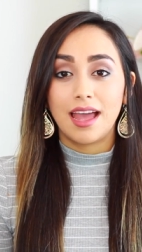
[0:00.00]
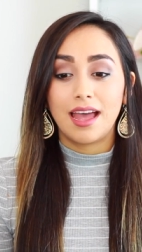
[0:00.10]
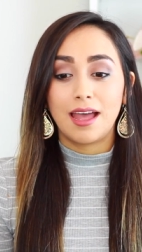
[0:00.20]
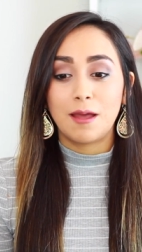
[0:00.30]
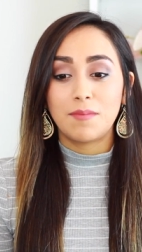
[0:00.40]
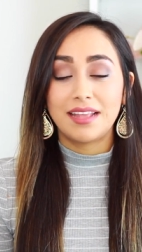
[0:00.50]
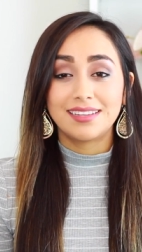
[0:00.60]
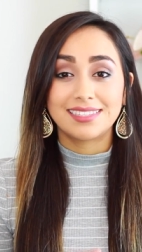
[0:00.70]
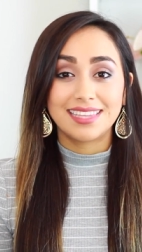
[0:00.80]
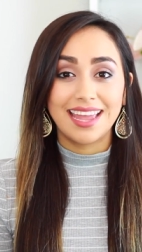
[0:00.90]
um, and
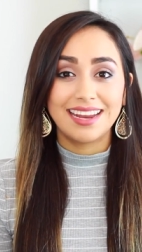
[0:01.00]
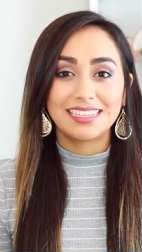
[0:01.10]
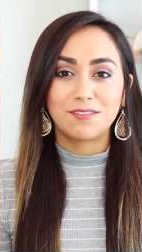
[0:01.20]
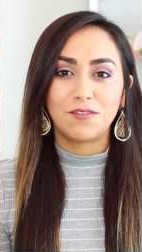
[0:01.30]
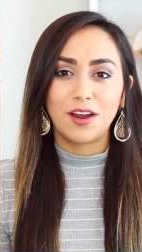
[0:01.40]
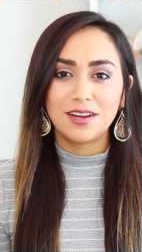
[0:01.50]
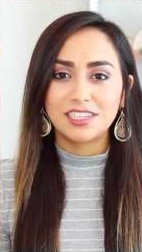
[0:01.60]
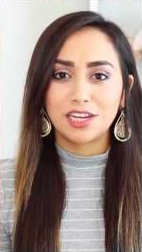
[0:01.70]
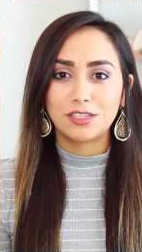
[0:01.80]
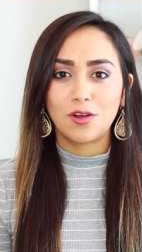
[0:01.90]
the scent is very
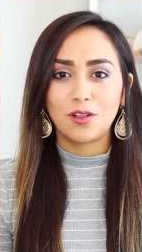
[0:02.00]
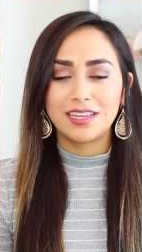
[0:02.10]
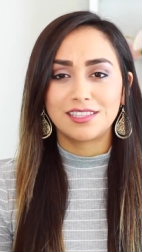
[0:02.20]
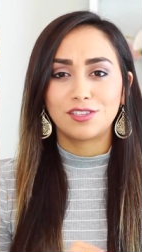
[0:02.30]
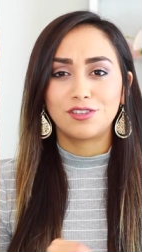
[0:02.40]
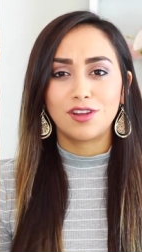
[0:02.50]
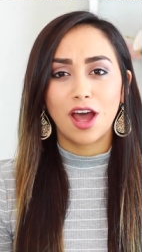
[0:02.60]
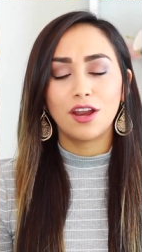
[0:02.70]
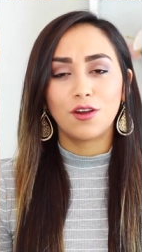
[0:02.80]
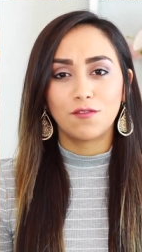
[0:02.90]
gentle. It's
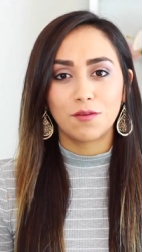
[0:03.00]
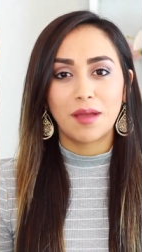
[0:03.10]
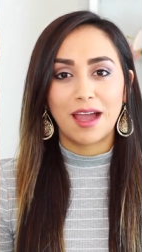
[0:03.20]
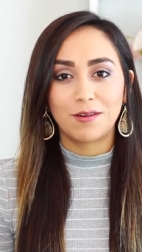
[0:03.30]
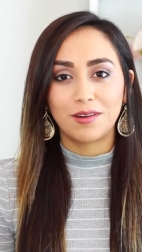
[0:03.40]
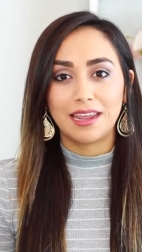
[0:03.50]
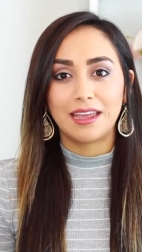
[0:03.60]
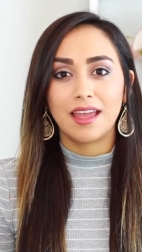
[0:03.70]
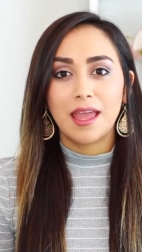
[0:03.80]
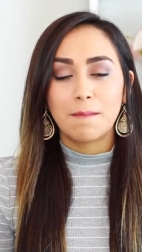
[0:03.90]
not
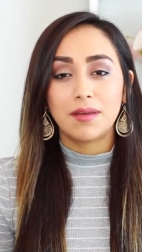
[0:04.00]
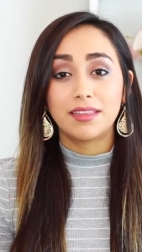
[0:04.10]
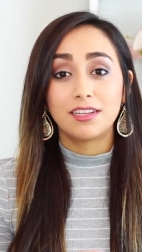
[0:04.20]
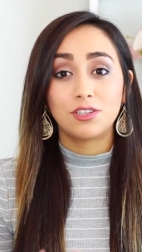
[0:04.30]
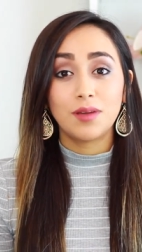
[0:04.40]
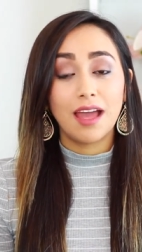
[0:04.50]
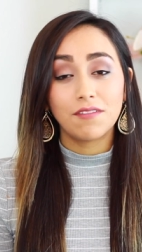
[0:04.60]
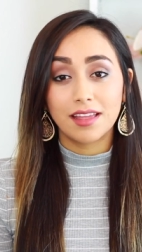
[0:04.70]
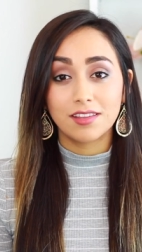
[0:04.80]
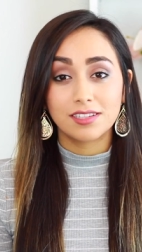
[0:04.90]
overpowering, but they do have
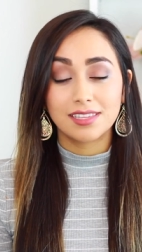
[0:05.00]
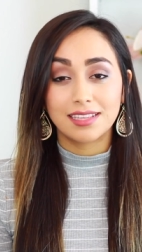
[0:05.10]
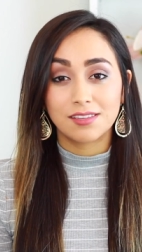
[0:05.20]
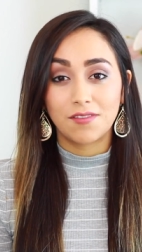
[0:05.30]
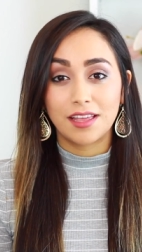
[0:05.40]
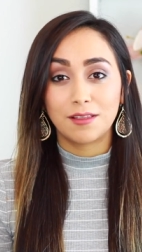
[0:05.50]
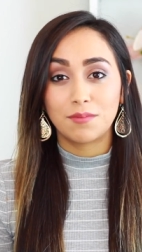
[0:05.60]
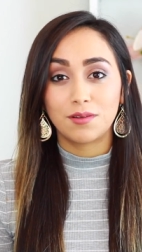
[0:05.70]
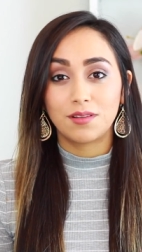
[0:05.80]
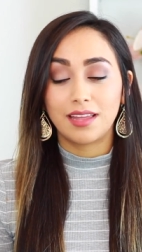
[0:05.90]
other scents
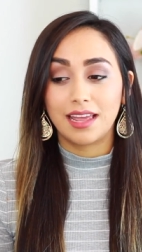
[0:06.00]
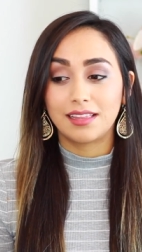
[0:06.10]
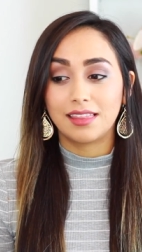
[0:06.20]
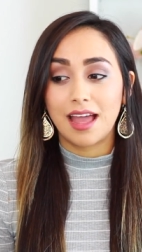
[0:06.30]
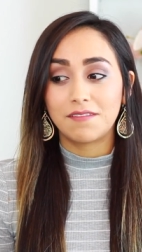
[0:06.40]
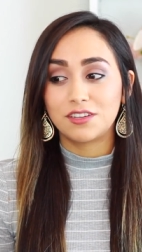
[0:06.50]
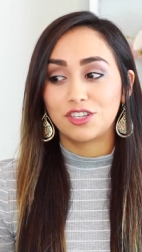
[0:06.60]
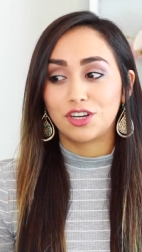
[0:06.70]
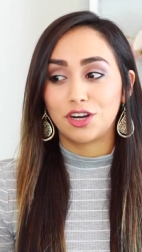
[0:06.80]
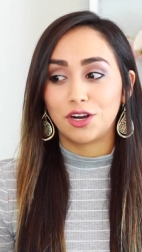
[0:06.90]
available like
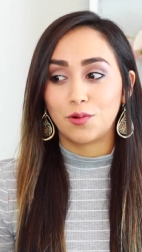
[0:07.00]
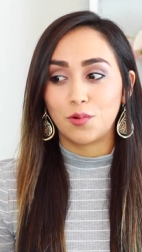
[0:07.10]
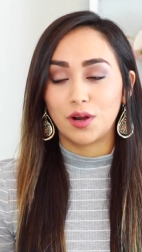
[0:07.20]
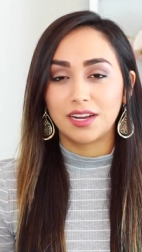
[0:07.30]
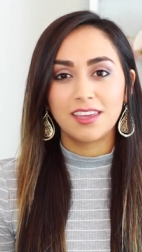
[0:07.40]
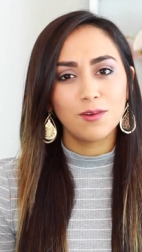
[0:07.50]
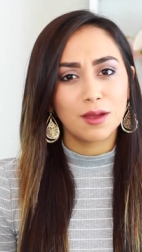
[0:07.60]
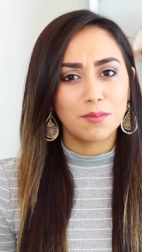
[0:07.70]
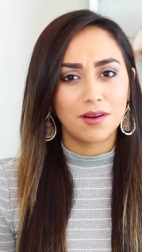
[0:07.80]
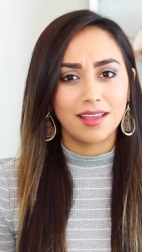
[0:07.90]
lavender or
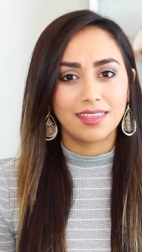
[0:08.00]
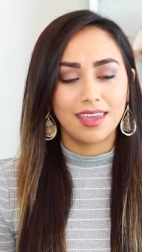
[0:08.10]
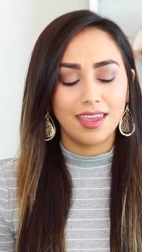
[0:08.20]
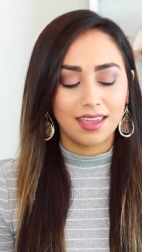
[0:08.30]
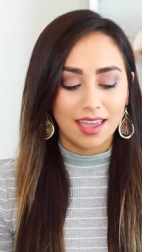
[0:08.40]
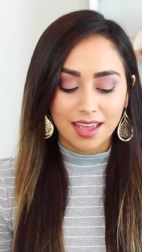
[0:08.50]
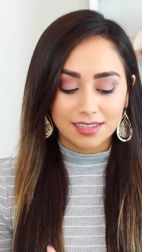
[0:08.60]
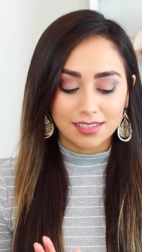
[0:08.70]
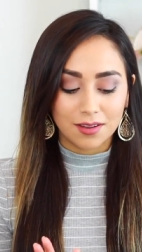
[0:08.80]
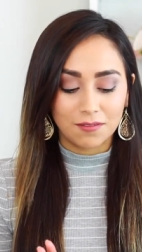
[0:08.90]
cucumber, I think.
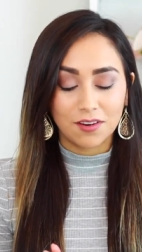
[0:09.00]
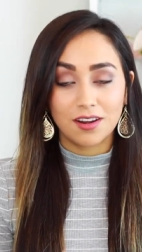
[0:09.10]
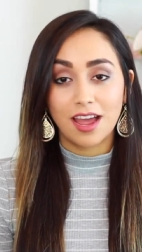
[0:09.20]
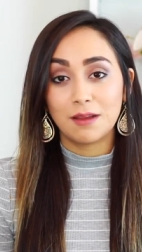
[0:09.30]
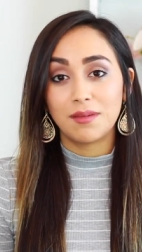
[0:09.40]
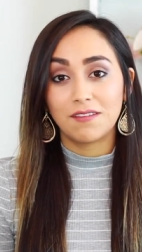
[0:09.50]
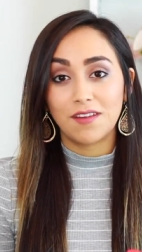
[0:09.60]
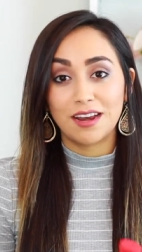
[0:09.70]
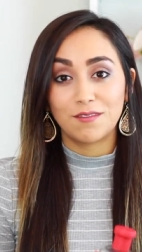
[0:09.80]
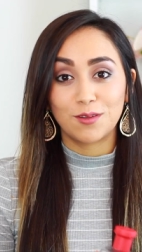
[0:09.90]
So if you're not a big
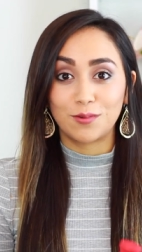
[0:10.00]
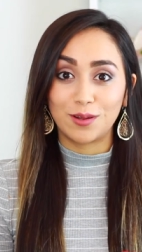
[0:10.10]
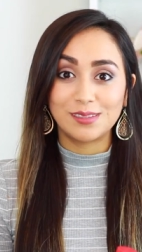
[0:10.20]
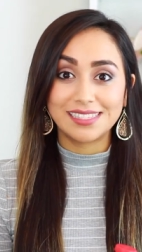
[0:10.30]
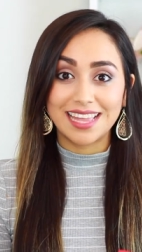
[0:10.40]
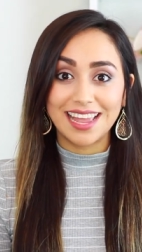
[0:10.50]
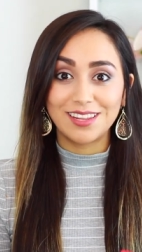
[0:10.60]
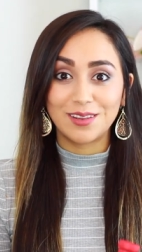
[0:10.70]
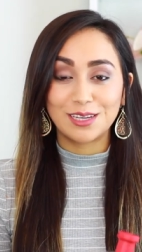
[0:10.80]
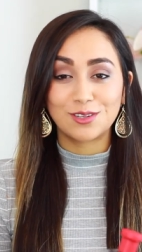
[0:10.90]
fan of the rose
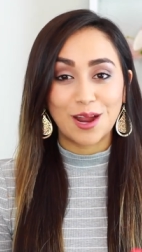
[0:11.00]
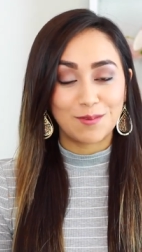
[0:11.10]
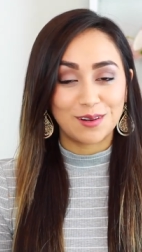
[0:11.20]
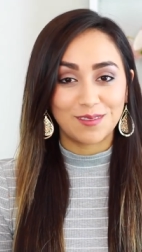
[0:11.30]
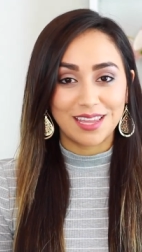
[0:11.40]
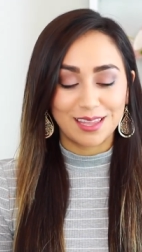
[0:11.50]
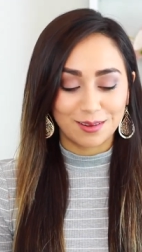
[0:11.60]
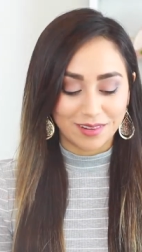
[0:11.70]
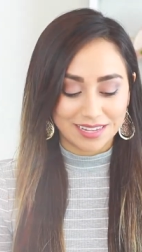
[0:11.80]
scent, you can try one of the other